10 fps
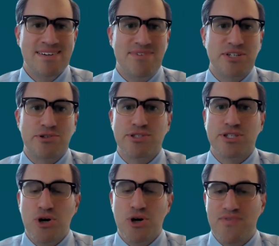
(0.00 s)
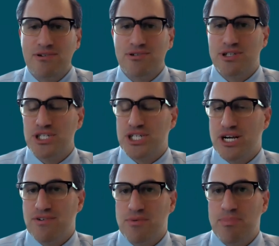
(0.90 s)
Victor is the co-founder and
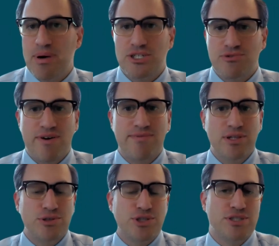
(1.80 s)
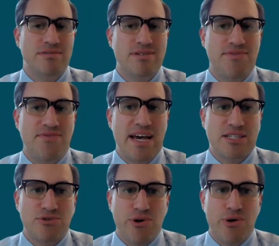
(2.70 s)
chair of the Patient Revolution, a
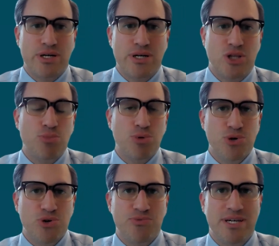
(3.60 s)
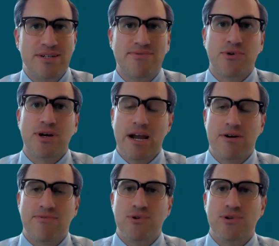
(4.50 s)
fast-growing global movement for
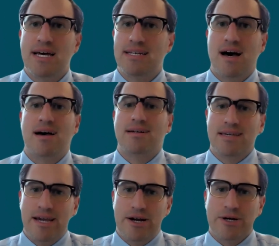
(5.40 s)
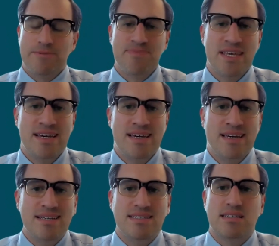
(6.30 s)
careful and kind care.
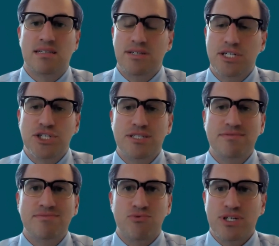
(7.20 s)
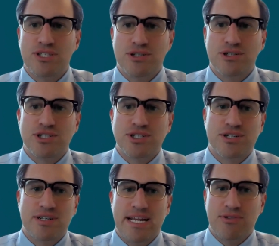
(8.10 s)
He is a clinician,
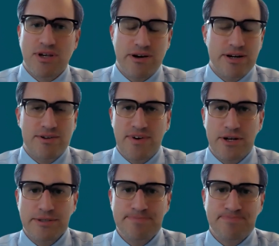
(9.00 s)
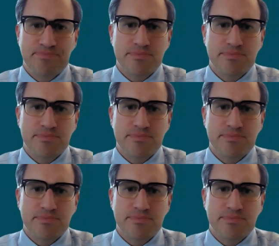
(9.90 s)
researcher, and healthcare innovator,